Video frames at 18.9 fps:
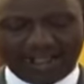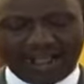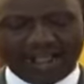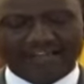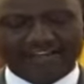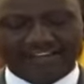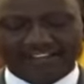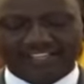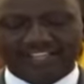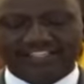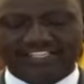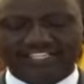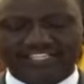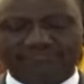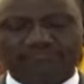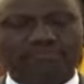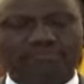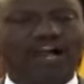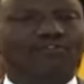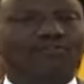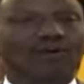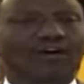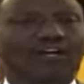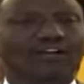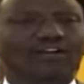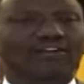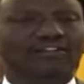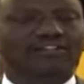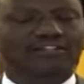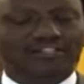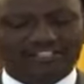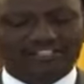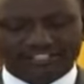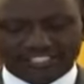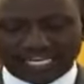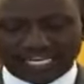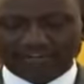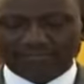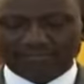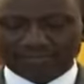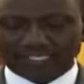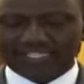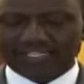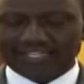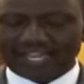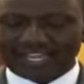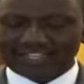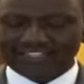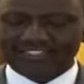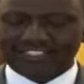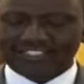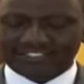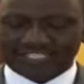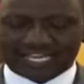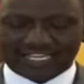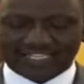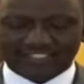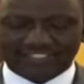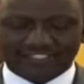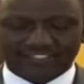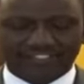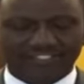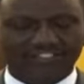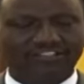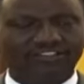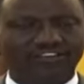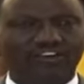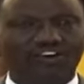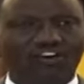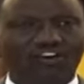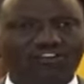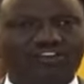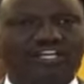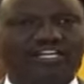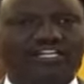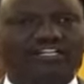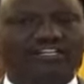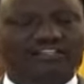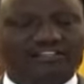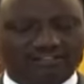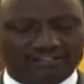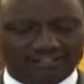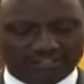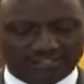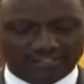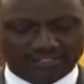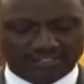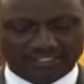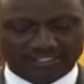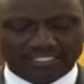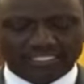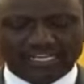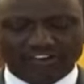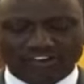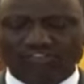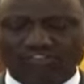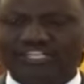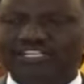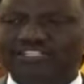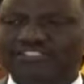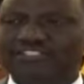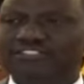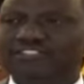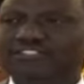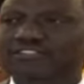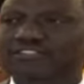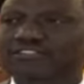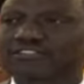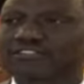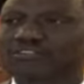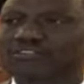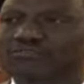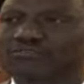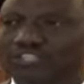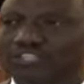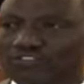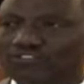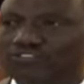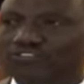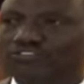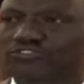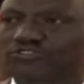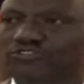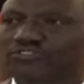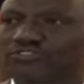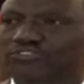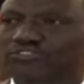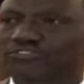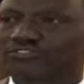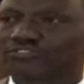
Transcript: and that this power shall be exercised only in accordance with the Constitution.